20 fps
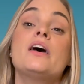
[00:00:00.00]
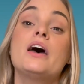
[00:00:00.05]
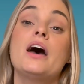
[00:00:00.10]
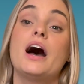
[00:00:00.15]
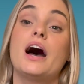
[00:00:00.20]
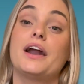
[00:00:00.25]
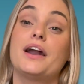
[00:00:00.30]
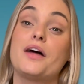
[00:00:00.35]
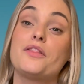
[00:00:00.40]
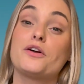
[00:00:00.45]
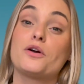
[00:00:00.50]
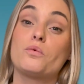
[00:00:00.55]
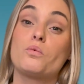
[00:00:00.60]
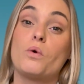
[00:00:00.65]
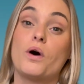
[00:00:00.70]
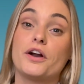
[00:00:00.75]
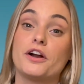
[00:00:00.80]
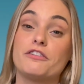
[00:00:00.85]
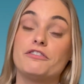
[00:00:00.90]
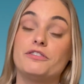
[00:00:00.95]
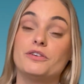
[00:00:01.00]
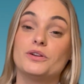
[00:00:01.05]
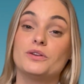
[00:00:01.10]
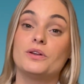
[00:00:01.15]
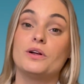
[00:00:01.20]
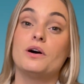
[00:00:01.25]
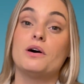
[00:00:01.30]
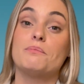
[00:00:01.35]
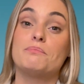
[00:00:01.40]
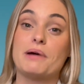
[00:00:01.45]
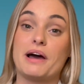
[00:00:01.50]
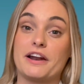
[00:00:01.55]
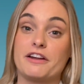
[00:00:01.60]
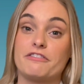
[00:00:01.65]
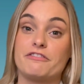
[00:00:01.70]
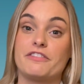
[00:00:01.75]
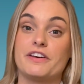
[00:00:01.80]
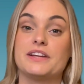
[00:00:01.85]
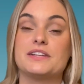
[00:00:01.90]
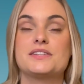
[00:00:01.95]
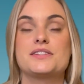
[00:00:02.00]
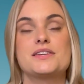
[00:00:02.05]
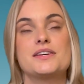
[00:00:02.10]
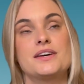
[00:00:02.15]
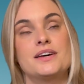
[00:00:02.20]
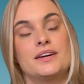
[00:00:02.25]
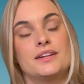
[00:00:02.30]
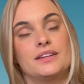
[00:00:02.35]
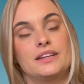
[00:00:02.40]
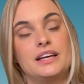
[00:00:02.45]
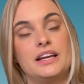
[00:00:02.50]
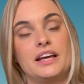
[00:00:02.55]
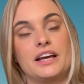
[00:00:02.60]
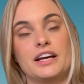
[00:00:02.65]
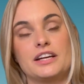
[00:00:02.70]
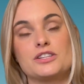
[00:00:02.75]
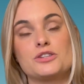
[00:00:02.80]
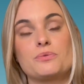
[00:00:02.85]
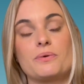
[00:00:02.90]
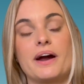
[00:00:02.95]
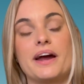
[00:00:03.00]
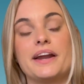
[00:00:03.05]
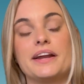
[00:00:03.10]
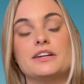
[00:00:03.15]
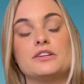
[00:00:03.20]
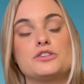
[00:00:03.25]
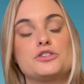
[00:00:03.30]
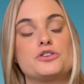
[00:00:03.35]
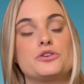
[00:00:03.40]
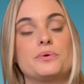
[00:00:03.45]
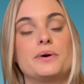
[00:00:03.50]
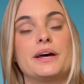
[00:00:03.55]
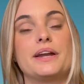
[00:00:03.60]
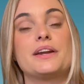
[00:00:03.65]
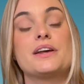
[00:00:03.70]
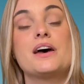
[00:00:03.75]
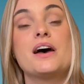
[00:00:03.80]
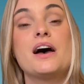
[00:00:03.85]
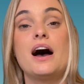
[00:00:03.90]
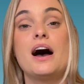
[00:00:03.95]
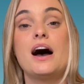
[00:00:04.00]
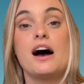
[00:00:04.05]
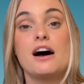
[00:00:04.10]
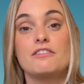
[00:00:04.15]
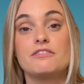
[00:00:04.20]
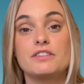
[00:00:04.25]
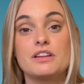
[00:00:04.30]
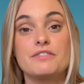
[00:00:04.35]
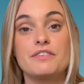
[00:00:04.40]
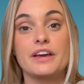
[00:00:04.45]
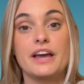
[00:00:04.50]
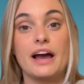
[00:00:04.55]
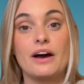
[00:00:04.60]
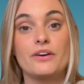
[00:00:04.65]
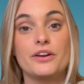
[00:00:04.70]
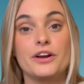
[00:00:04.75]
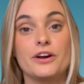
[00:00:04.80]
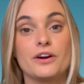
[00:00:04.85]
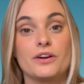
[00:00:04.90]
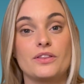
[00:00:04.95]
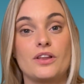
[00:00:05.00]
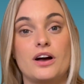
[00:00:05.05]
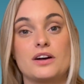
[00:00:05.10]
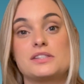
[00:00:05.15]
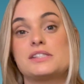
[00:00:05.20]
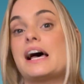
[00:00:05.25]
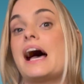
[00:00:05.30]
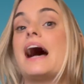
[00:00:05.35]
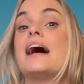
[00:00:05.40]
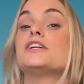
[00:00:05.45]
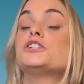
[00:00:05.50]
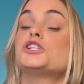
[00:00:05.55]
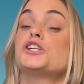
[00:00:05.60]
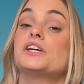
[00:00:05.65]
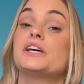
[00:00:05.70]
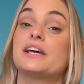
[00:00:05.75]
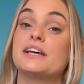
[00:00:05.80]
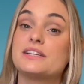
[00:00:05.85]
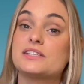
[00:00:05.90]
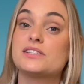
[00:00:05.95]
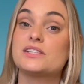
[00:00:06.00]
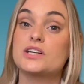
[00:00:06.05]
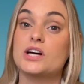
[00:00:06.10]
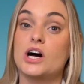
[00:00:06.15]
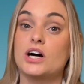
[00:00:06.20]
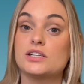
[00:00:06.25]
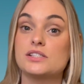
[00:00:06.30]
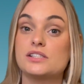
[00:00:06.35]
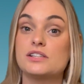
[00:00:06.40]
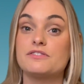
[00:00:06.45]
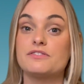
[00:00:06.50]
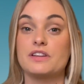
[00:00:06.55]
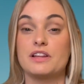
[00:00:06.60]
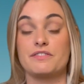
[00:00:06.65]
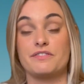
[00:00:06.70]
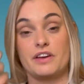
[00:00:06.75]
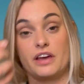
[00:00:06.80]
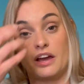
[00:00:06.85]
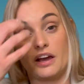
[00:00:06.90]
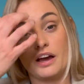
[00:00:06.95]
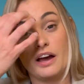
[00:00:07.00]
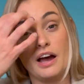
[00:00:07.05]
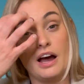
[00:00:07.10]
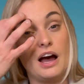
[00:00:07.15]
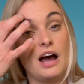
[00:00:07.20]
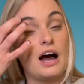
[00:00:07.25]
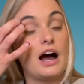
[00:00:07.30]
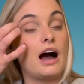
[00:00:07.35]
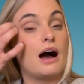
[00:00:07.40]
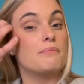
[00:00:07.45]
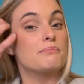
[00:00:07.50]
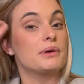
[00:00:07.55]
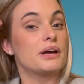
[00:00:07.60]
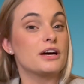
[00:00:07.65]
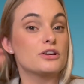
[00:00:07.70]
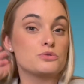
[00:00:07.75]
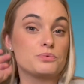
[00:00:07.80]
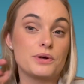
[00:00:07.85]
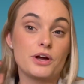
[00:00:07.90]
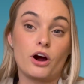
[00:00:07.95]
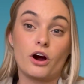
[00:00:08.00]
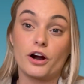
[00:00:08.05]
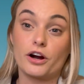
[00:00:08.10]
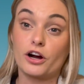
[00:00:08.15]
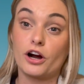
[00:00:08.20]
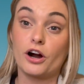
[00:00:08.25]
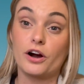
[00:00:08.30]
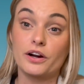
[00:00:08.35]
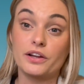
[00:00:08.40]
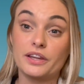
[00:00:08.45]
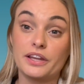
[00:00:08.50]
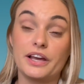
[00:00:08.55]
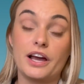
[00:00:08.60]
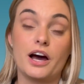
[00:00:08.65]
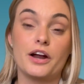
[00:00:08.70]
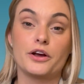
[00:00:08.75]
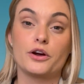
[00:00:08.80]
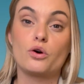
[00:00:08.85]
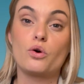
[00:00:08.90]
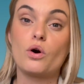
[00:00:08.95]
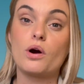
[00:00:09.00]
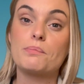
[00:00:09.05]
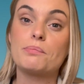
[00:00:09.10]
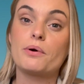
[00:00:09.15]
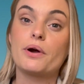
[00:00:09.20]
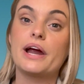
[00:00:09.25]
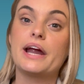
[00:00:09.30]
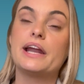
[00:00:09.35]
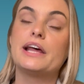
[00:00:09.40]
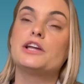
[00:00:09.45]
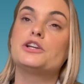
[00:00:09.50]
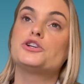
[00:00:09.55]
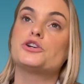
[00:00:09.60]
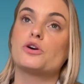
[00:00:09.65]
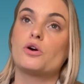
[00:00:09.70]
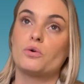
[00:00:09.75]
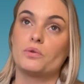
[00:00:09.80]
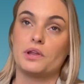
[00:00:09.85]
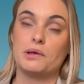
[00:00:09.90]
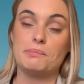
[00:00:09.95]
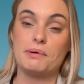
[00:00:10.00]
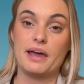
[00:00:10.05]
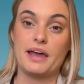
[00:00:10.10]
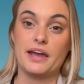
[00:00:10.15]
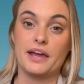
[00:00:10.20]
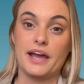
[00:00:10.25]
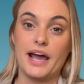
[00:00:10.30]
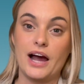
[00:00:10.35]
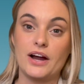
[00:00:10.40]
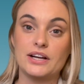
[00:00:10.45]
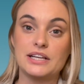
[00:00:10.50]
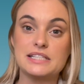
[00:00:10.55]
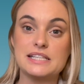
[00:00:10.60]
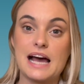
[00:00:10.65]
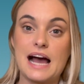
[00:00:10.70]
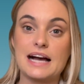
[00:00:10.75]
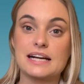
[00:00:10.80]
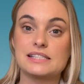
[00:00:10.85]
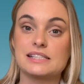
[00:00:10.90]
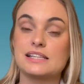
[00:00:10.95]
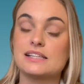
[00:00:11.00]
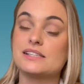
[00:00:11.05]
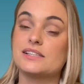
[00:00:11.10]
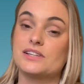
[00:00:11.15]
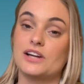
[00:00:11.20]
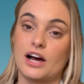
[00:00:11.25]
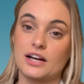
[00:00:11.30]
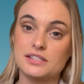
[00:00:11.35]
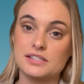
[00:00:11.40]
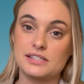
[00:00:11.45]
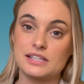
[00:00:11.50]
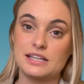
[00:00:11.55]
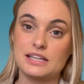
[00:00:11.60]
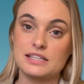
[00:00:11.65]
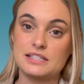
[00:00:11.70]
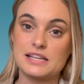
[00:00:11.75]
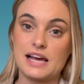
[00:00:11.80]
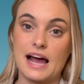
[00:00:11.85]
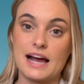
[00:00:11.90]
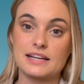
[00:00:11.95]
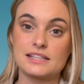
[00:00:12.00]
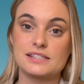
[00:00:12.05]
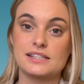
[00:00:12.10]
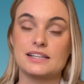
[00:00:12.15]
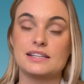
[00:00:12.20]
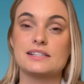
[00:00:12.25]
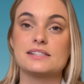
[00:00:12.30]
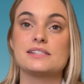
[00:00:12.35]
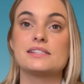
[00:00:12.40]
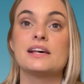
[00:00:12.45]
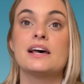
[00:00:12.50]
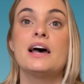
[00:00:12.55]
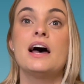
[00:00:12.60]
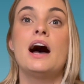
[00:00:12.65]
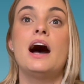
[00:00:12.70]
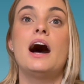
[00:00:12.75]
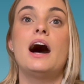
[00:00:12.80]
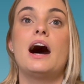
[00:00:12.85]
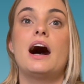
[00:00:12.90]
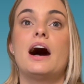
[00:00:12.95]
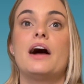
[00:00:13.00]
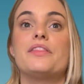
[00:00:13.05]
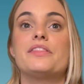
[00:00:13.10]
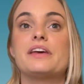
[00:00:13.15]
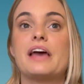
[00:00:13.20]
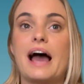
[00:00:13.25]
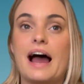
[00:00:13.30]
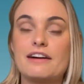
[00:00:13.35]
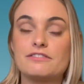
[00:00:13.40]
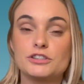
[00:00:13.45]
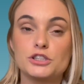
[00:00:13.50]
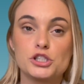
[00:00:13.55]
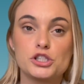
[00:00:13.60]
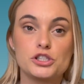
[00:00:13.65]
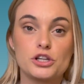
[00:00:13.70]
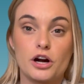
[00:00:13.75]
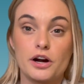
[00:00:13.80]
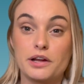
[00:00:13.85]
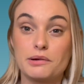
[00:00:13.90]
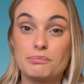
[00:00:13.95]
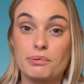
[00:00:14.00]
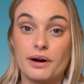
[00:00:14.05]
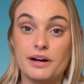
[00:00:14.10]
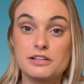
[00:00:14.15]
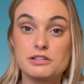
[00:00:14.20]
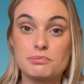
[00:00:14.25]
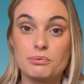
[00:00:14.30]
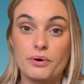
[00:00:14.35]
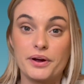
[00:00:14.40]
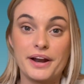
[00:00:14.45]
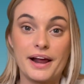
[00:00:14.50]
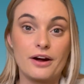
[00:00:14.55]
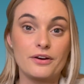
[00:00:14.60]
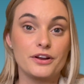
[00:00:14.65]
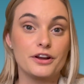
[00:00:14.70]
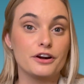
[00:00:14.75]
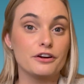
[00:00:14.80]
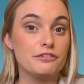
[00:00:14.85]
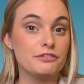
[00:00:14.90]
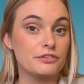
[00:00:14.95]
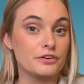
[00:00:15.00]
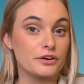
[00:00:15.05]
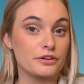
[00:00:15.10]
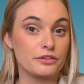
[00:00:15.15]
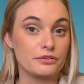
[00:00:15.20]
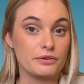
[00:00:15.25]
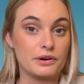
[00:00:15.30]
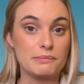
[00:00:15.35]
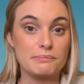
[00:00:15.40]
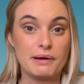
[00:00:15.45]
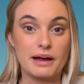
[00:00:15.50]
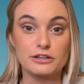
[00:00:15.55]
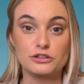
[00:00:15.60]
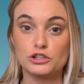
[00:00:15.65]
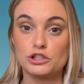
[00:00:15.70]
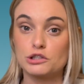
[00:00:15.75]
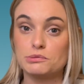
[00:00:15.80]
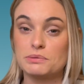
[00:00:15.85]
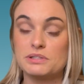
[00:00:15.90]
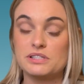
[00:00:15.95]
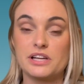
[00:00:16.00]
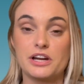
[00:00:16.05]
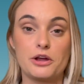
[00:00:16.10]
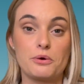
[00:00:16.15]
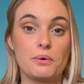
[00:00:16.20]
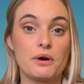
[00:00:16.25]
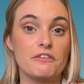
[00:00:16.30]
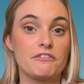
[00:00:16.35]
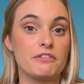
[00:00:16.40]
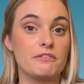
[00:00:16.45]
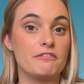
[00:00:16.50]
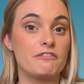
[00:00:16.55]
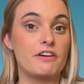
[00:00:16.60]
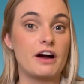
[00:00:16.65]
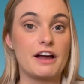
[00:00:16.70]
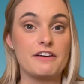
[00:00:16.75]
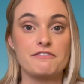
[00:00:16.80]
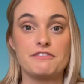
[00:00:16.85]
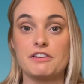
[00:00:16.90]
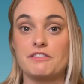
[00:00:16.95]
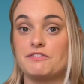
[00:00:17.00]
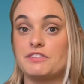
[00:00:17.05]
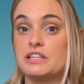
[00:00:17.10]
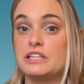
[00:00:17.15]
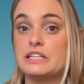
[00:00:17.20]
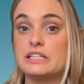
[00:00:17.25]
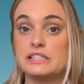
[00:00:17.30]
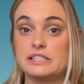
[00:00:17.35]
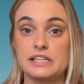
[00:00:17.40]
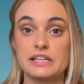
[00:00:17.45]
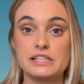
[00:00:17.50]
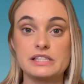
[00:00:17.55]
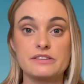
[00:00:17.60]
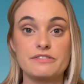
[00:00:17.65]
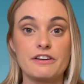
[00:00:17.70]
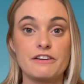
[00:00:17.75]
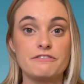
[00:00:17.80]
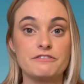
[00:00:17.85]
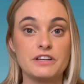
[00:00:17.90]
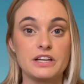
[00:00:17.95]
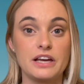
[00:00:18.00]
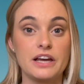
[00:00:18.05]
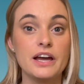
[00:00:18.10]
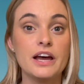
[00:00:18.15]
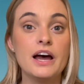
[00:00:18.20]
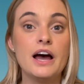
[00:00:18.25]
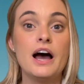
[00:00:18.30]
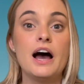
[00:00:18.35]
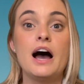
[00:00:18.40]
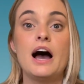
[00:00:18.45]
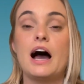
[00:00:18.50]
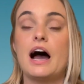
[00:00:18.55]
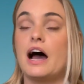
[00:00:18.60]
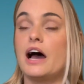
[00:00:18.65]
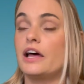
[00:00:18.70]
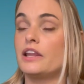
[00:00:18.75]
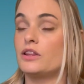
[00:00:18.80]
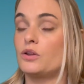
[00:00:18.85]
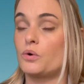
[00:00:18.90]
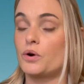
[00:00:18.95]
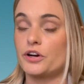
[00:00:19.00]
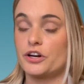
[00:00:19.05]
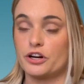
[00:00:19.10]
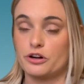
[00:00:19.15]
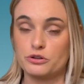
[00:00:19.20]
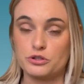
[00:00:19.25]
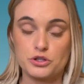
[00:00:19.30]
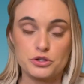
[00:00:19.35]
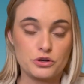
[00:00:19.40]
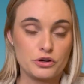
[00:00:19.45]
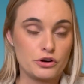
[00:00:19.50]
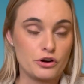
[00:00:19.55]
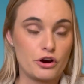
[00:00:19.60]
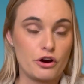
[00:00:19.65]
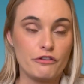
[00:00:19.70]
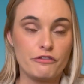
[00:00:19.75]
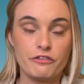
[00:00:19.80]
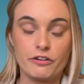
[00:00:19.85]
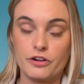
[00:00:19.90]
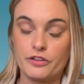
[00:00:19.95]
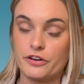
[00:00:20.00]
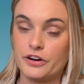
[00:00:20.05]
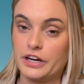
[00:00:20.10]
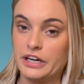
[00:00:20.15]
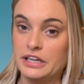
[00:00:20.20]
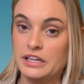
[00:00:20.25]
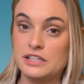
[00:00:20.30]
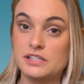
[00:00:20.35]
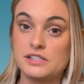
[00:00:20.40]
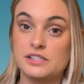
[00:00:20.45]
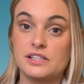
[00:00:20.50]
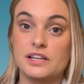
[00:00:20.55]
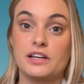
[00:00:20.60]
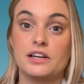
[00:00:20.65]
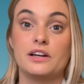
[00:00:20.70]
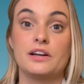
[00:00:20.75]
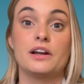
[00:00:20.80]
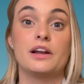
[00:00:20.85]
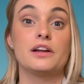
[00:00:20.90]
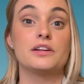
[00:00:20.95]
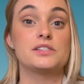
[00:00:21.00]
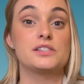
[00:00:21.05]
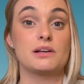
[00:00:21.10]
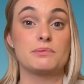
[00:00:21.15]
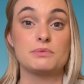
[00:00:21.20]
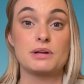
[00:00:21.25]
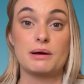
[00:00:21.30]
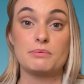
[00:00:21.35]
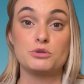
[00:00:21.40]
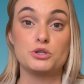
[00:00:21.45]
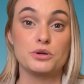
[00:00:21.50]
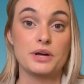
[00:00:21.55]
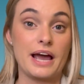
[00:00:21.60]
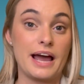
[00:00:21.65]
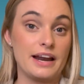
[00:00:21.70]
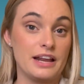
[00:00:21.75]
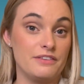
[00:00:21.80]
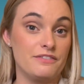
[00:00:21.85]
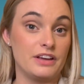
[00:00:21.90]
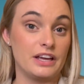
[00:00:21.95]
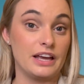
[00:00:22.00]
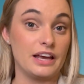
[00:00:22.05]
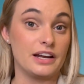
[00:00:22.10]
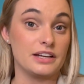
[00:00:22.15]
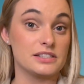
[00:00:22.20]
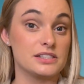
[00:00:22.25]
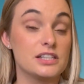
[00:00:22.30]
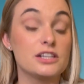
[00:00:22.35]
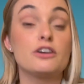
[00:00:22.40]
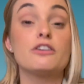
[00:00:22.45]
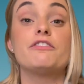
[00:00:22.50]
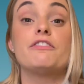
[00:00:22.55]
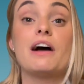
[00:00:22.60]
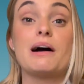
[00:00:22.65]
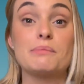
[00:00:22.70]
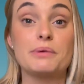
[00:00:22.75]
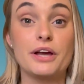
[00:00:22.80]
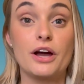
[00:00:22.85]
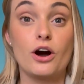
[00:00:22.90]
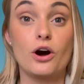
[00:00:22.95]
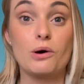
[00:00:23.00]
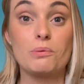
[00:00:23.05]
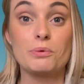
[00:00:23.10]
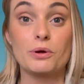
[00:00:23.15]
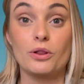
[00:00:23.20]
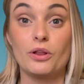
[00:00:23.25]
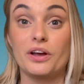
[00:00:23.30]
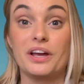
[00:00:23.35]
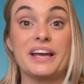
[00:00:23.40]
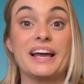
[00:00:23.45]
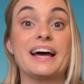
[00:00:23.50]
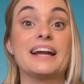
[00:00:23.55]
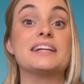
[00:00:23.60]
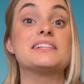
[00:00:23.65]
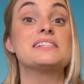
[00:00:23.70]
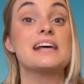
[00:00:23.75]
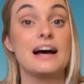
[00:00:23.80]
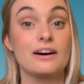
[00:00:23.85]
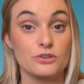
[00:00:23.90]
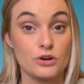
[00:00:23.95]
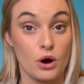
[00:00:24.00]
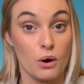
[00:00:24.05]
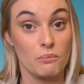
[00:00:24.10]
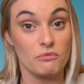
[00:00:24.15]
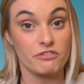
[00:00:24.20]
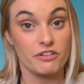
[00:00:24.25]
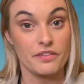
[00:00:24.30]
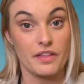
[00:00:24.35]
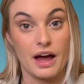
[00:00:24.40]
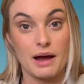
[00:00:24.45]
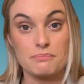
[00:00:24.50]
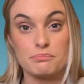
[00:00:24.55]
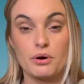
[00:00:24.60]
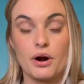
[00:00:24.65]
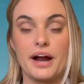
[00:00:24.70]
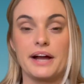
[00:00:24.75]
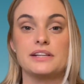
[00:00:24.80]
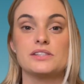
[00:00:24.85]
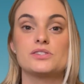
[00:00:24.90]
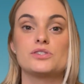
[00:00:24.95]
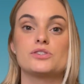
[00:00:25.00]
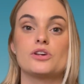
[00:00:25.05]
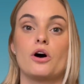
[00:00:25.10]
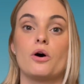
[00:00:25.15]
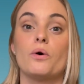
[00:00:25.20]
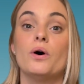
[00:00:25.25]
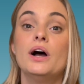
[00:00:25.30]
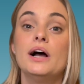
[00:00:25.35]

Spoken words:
Another wonderful benefit, leading us right into it, of living out here in Loxahatchee is the cost of living. Because we are currently unincorporated, you're only paying county taxes, not city taxes. The average starting price point out here for a 3-bedroom is anywhere from $550 to $650. And Lord knows you can go further east, and sometimes you can't even get a single family home. You're looking at a townhome for that price. So